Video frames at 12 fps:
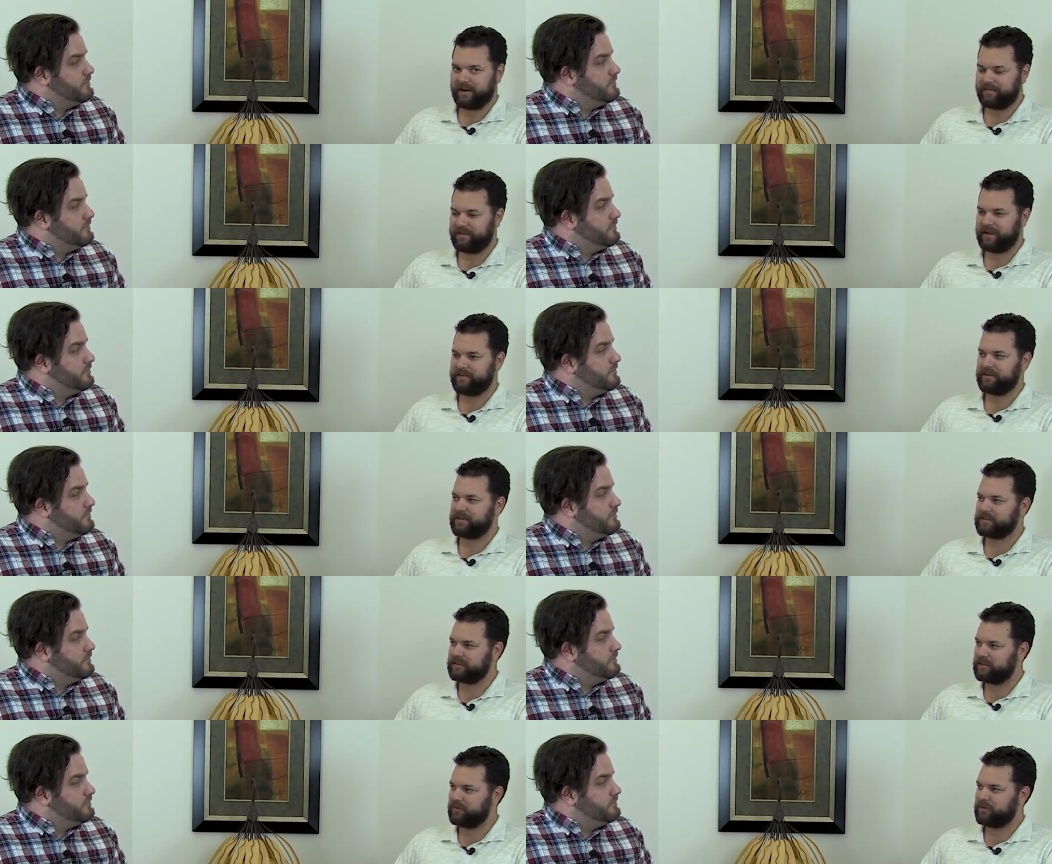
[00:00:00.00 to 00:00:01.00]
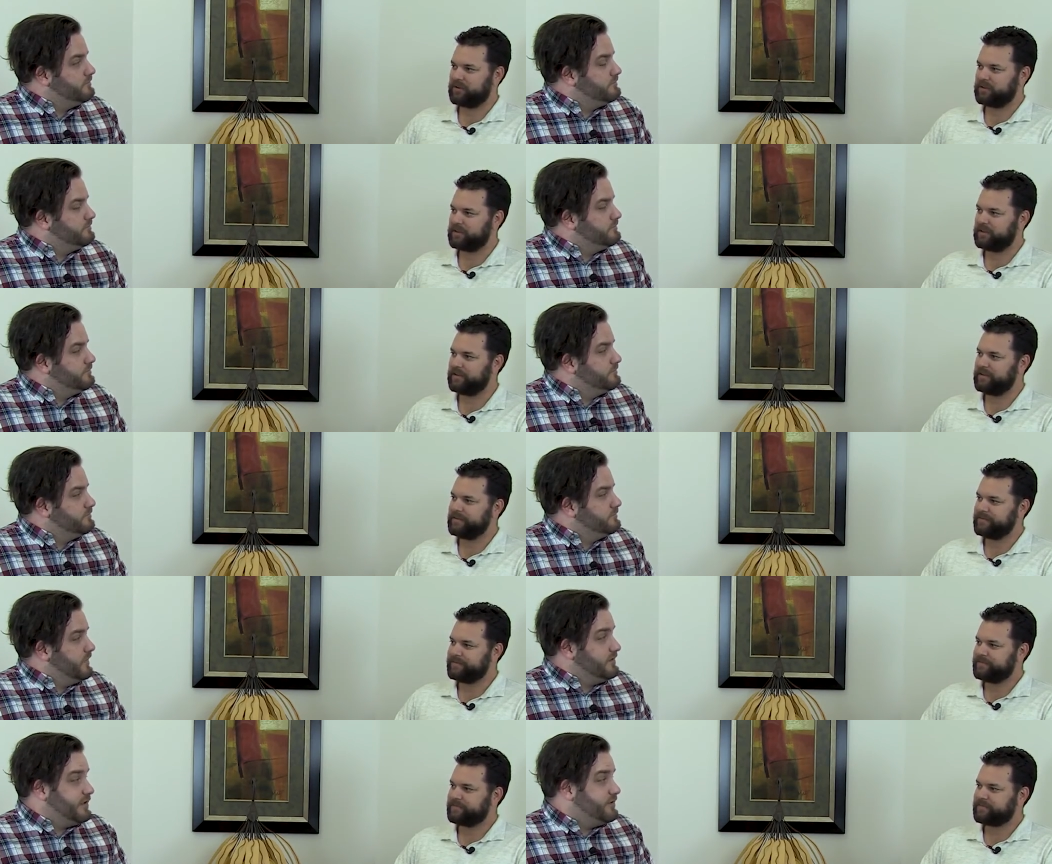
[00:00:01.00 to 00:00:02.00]
Speaker 1: and a five-year extended warranty.
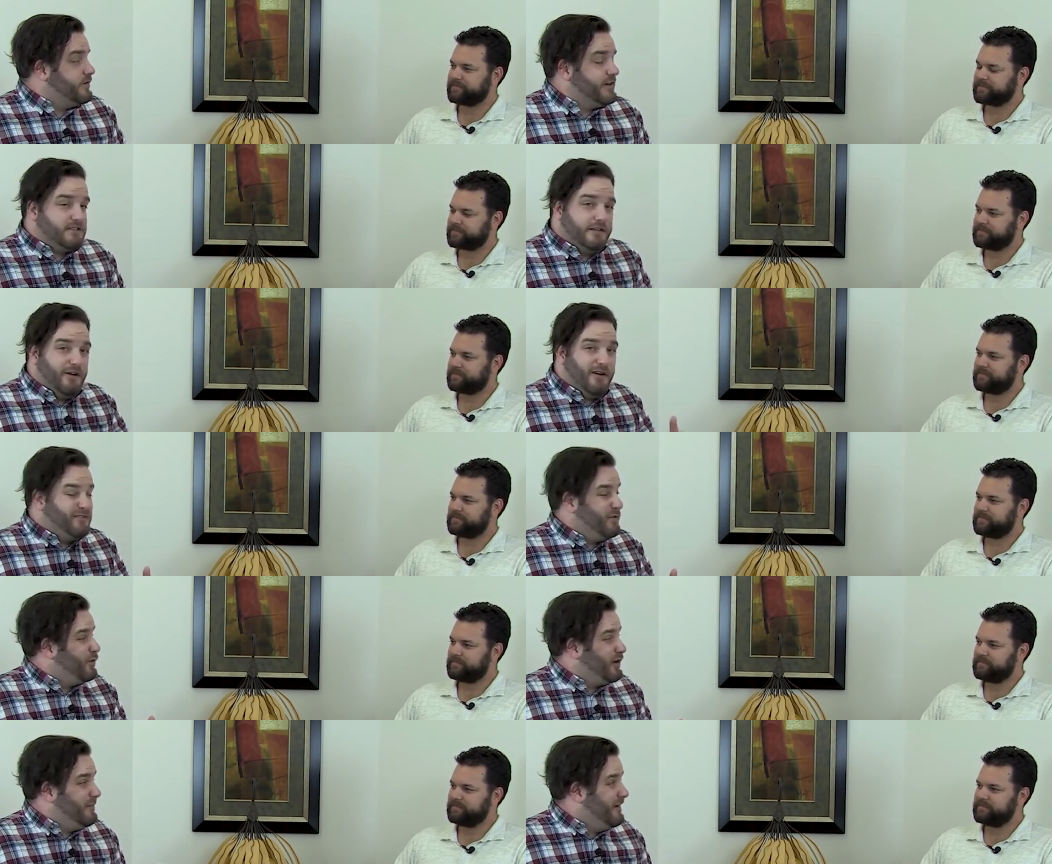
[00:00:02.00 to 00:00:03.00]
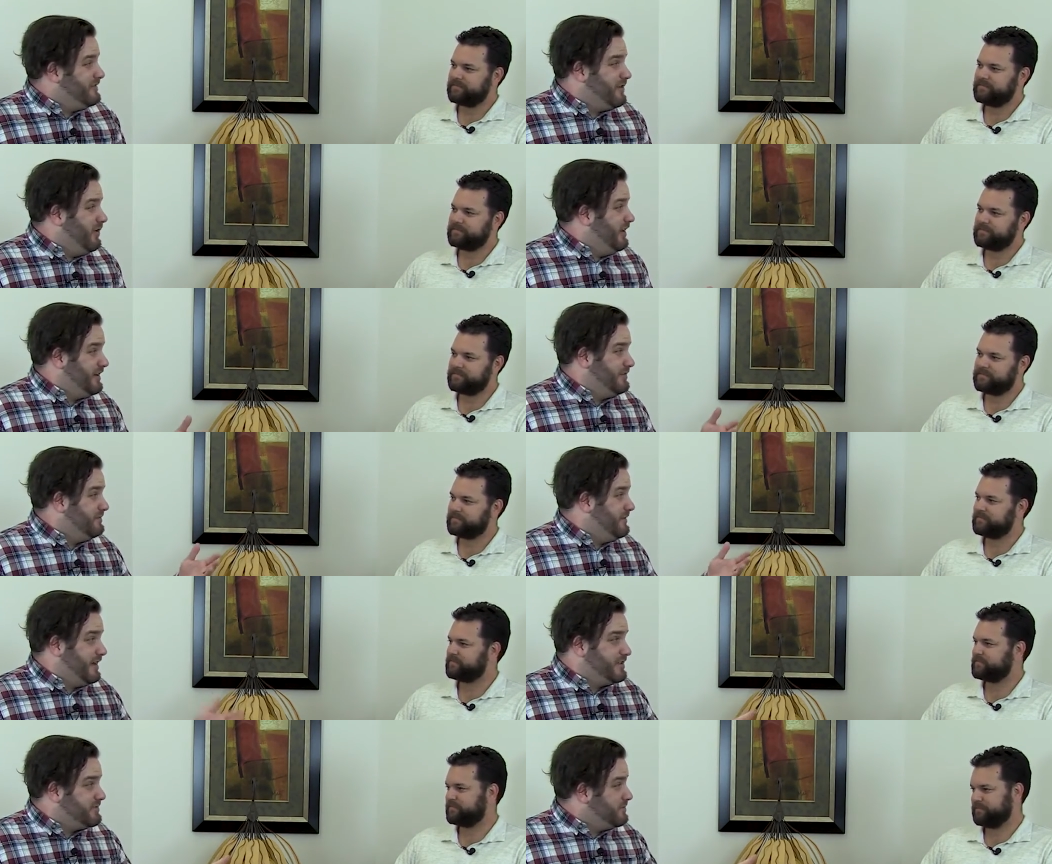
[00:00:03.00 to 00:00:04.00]
Speaker 2: That sounds great. So they don't have to worry about calling
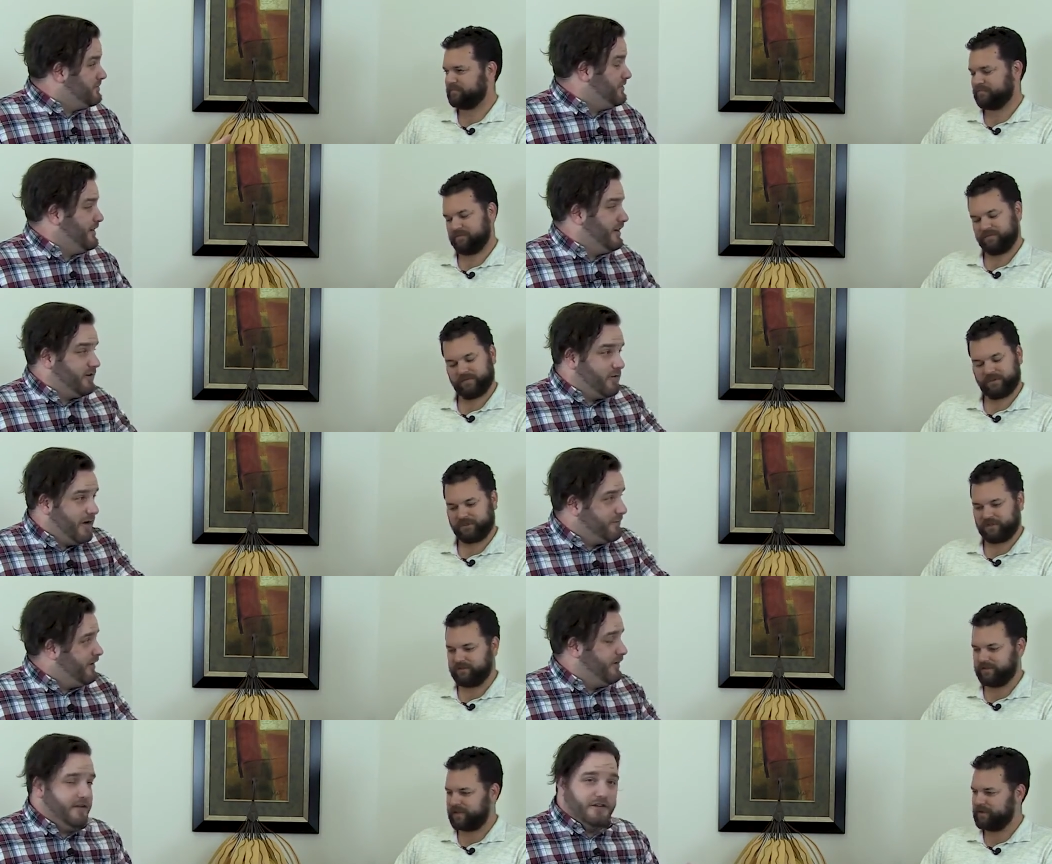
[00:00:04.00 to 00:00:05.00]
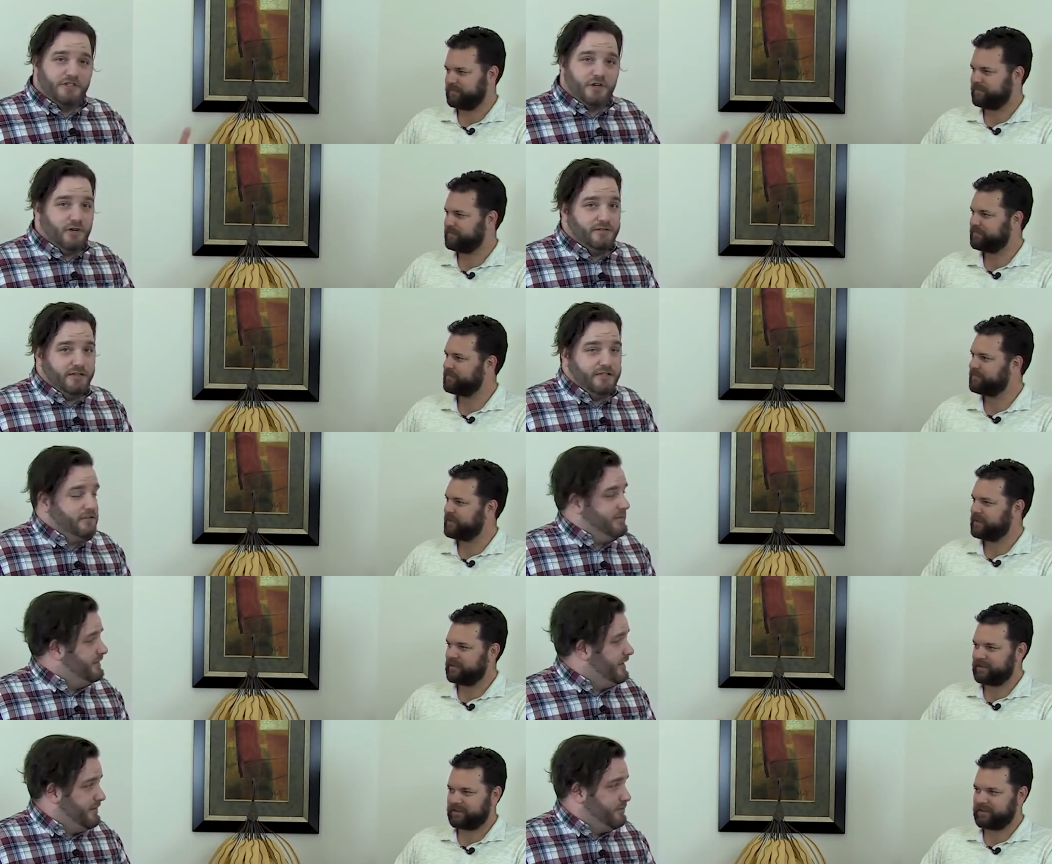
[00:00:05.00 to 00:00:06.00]
X provider or Y sure, provider. Yep. They just call Digium
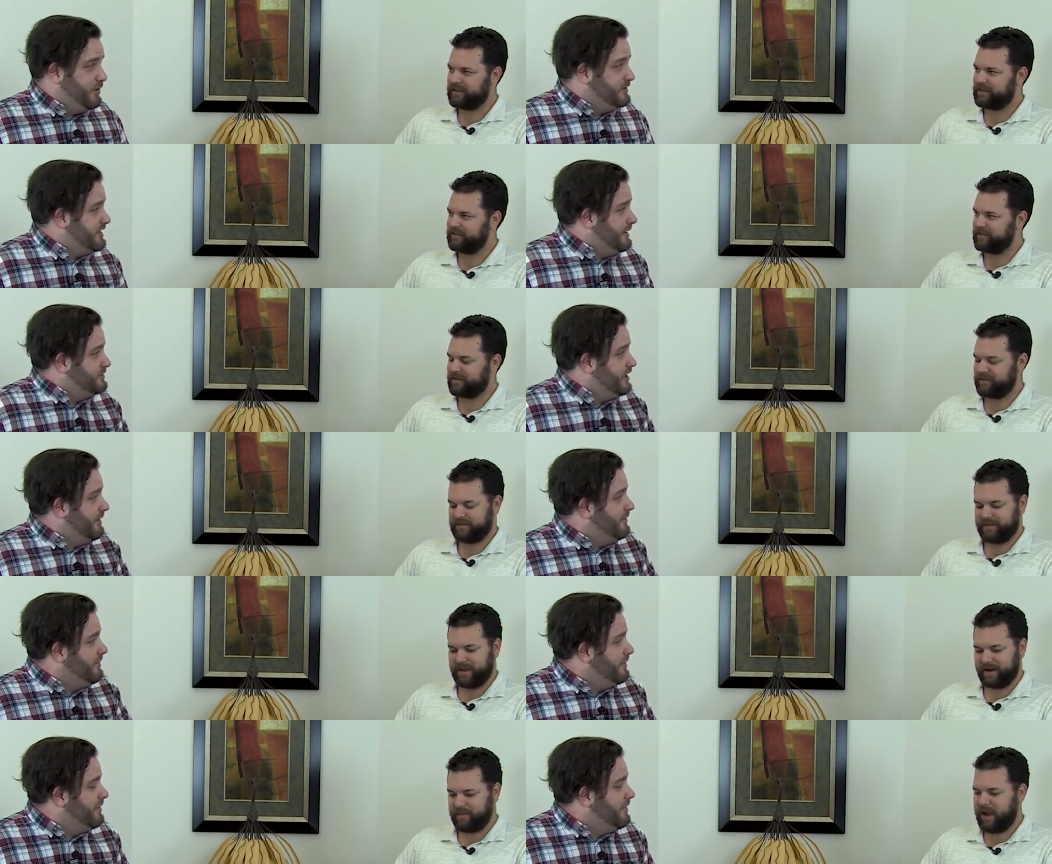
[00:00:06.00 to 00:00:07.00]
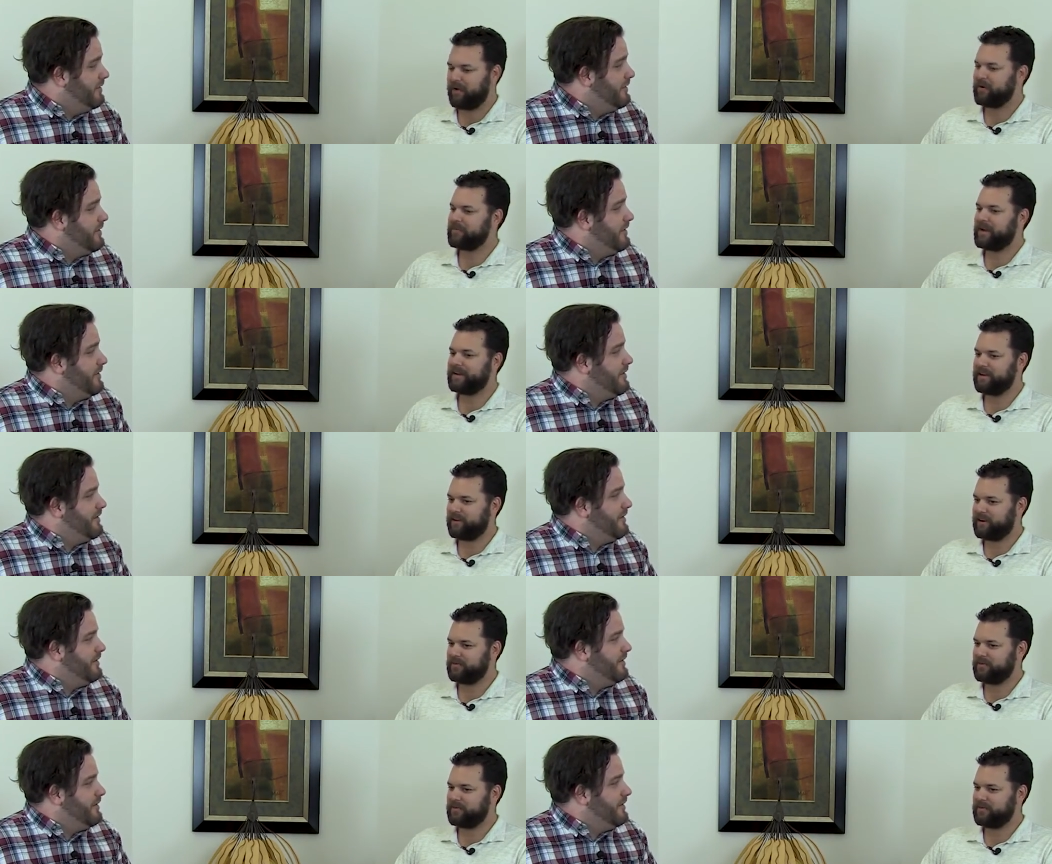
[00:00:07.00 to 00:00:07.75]
and they, one-stop shop.
Speaker 1: They are powered by Dell